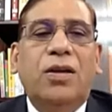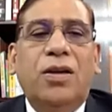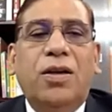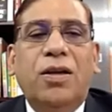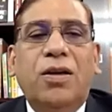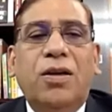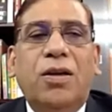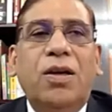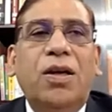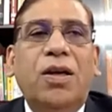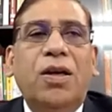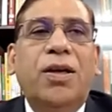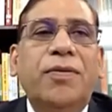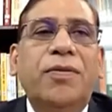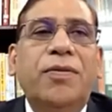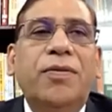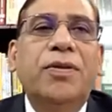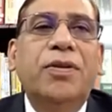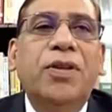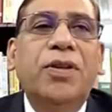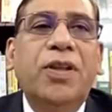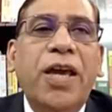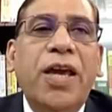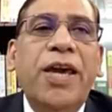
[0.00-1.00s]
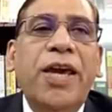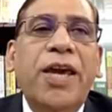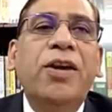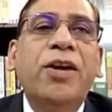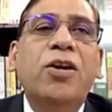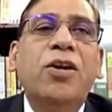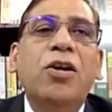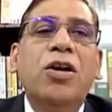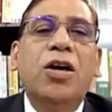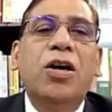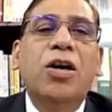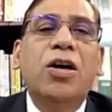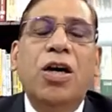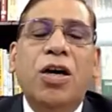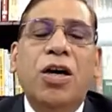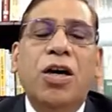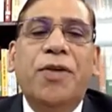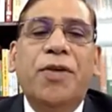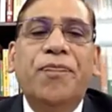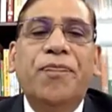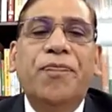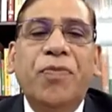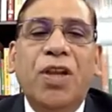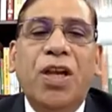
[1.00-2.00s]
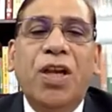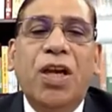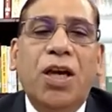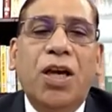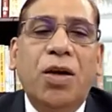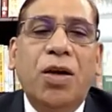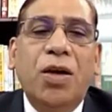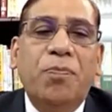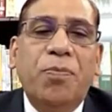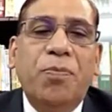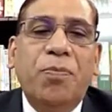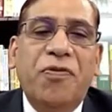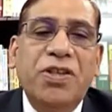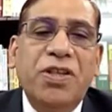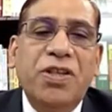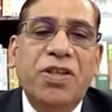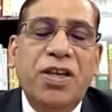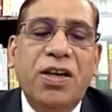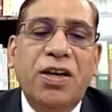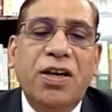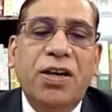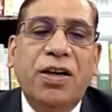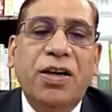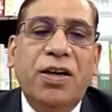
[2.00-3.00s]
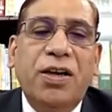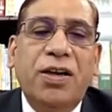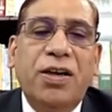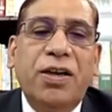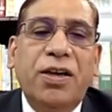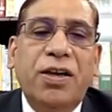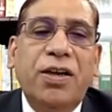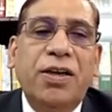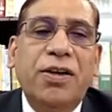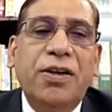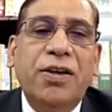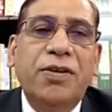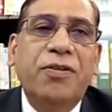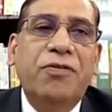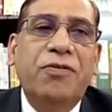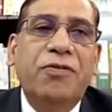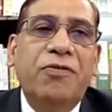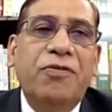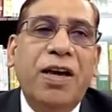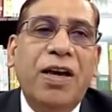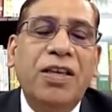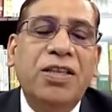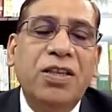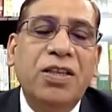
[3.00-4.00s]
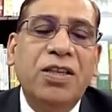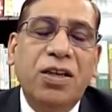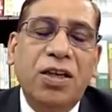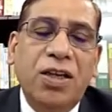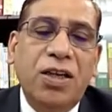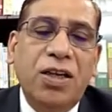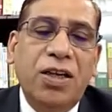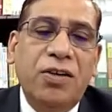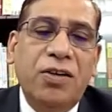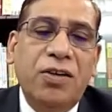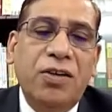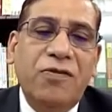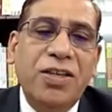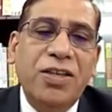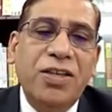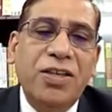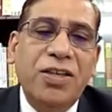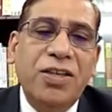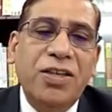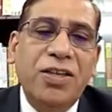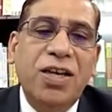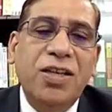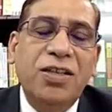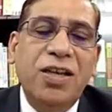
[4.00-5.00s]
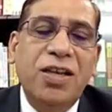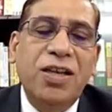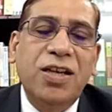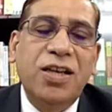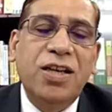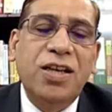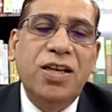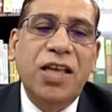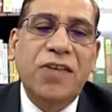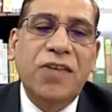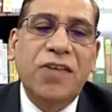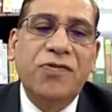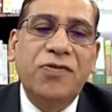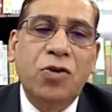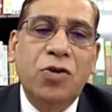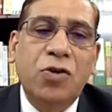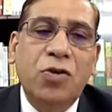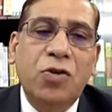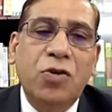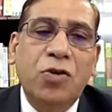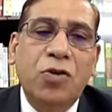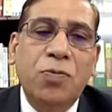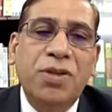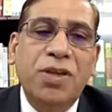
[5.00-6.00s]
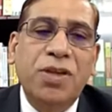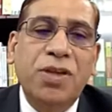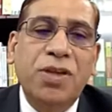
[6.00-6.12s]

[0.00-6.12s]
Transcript: Uh, uh, thank you, uh, uh Professor uh, Vice uh, Vice Chancellor Dev Swarup,